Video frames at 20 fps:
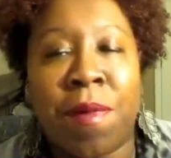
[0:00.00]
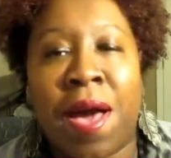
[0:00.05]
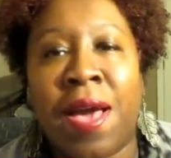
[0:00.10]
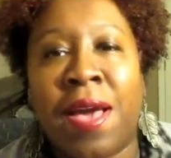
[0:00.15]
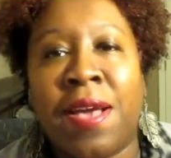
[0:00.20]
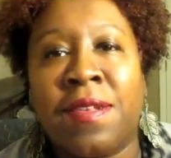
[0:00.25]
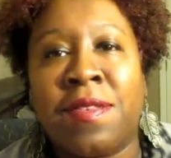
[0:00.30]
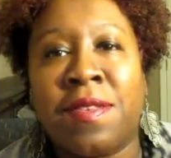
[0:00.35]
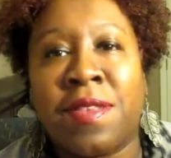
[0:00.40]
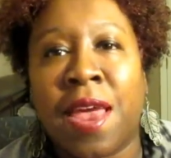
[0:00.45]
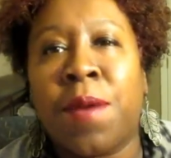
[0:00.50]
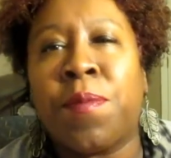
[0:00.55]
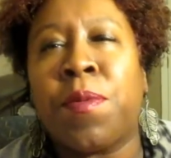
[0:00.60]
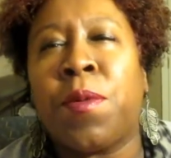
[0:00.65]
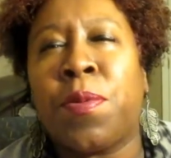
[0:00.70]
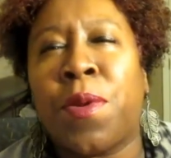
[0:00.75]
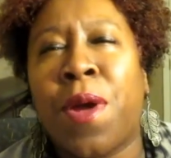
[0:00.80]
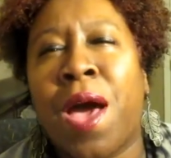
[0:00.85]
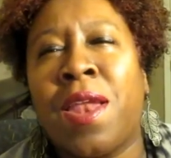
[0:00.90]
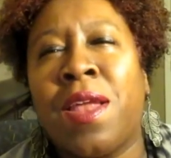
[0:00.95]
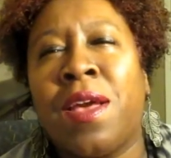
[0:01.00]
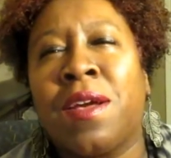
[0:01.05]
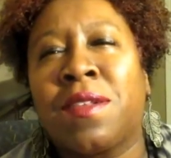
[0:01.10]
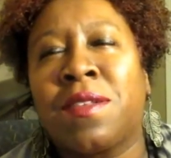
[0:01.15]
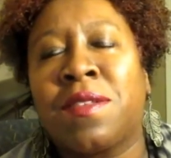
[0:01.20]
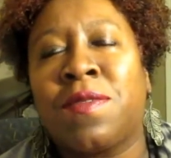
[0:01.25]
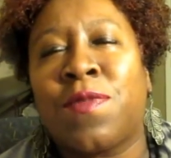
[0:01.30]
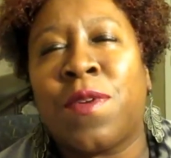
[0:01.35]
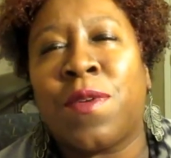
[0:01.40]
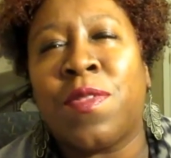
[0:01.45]
of my staple
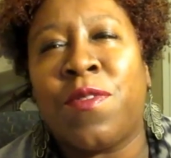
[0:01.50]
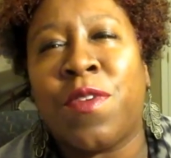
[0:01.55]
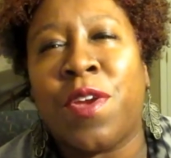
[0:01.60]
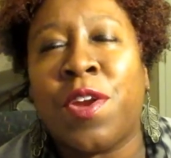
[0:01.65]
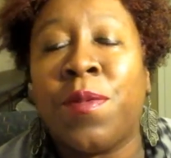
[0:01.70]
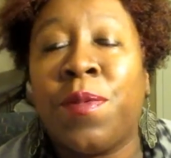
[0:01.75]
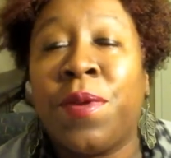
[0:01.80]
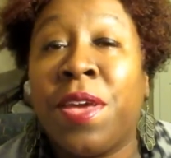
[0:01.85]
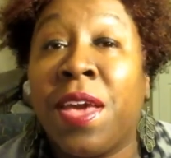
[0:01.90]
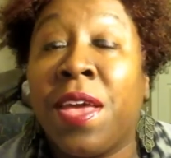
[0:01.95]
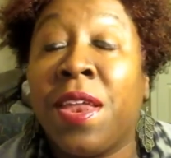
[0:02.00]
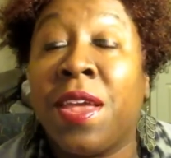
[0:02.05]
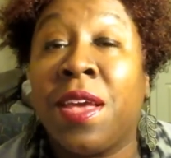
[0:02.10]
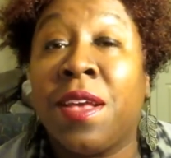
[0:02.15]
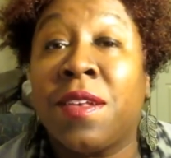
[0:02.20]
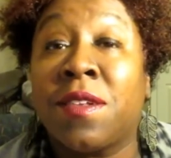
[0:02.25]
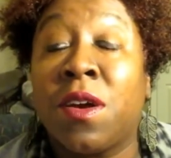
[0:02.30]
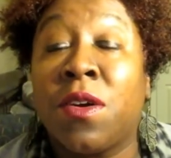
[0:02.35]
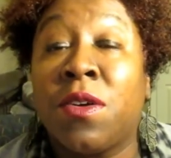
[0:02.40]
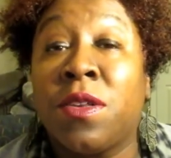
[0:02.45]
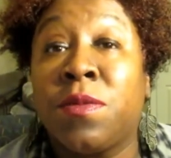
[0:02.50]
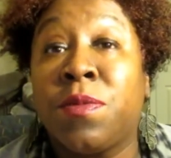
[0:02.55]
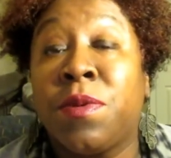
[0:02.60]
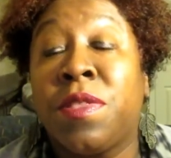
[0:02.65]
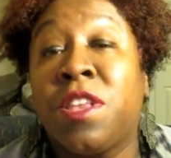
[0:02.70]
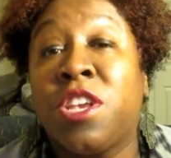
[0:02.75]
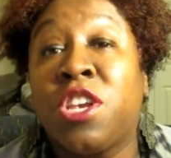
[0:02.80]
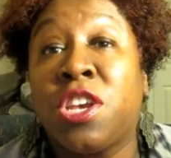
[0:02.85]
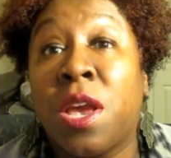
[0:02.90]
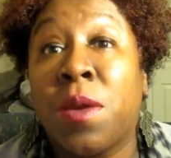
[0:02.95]
products from the very beginning has always
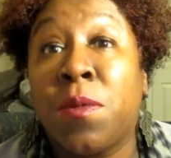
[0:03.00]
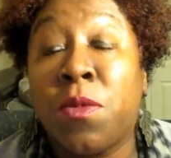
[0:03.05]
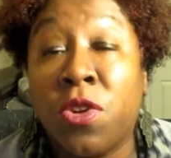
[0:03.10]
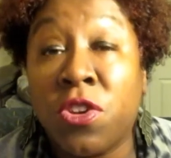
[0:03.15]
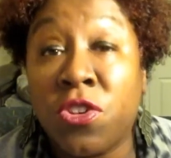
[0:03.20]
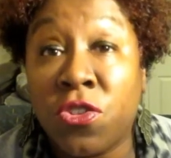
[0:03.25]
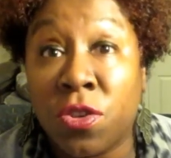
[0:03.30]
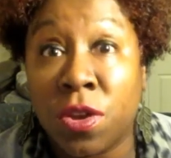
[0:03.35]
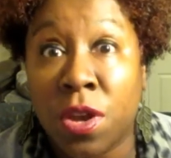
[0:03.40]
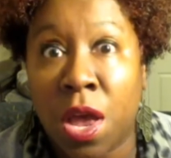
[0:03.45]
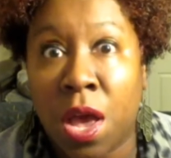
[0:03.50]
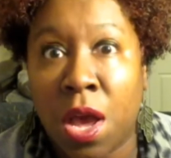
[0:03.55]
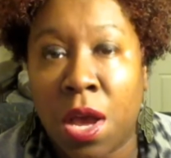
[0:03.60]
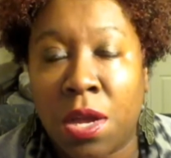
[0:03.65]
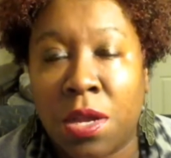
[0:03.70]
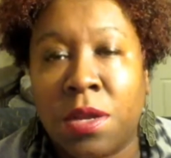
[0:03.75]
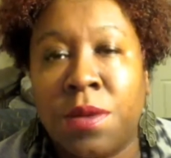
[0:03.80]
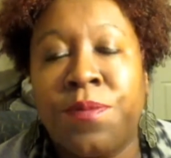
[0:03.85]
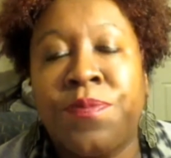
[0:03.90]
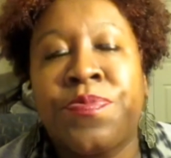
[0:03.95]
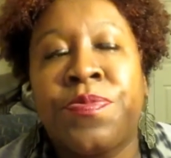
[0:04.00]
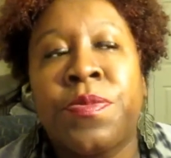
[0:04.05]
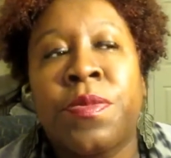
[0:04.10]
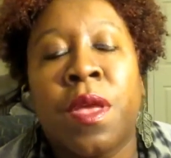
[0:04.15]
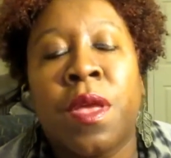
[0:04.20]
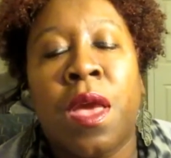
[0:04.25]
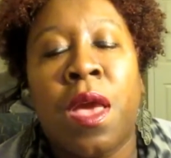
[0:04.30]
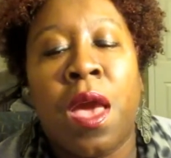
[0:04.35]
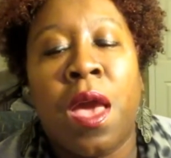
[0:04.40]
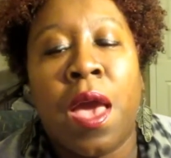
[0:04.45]
been the Shea Moisture line,
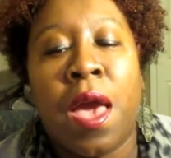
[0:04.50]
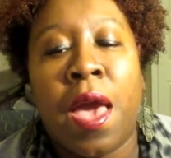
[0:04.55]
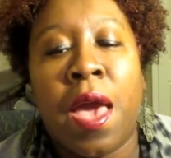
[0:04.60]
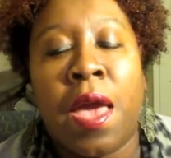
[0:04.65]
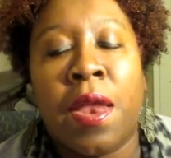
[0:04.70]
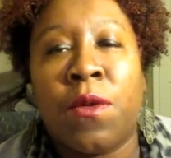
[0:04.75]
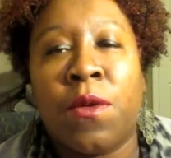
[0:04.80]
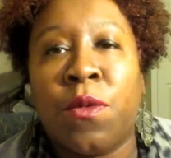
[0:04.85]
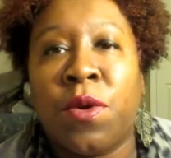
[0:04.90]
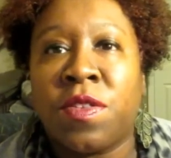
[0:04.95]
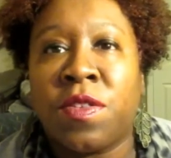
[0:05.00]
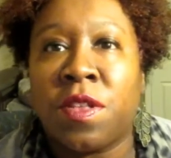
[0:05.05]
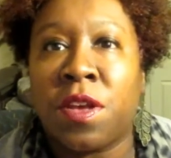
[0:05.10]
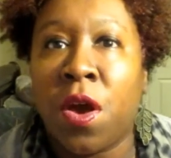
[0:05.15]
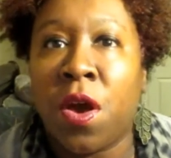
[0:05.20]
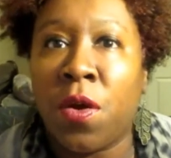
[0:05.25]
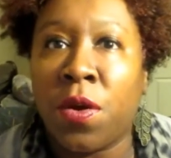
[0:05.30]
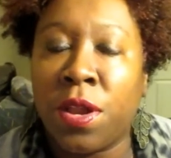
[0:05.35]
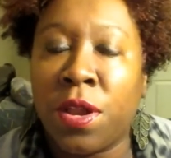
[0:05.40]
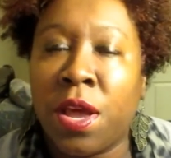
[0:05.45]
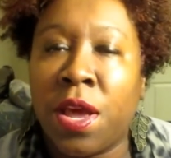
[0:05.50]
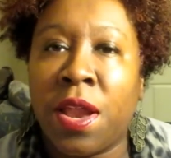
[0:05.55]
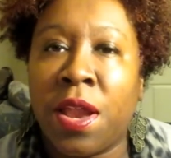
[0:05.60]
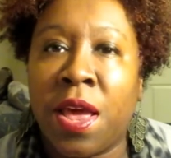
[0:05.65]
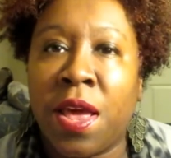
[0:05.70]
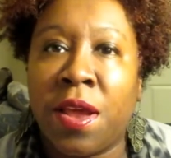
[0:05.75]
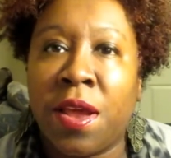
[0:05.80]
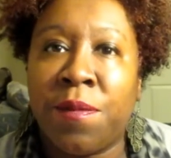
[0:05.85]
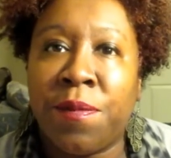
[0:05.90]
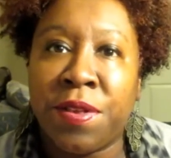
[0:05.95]
and it was the coconut
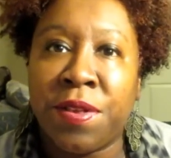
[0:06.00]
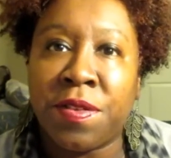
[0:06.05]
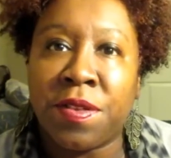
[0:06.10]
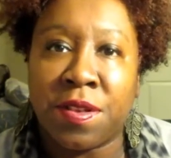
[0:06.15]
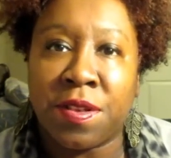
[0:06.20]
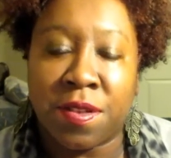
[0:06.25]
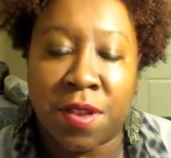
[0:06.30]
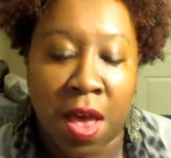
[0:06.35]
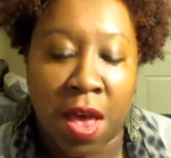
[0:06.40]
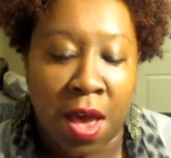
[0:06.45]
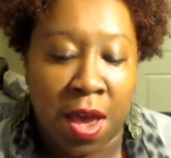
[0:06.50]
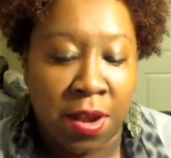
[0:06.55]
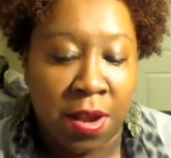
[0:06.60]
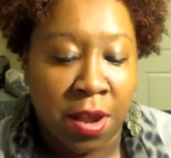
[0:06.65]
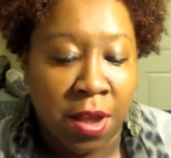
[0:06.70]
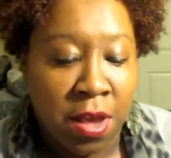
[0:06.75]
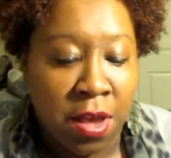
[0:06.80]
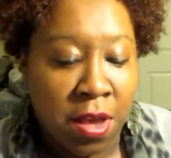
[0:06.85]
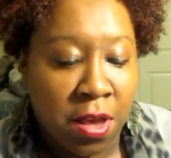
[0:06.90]
and hibiscus line.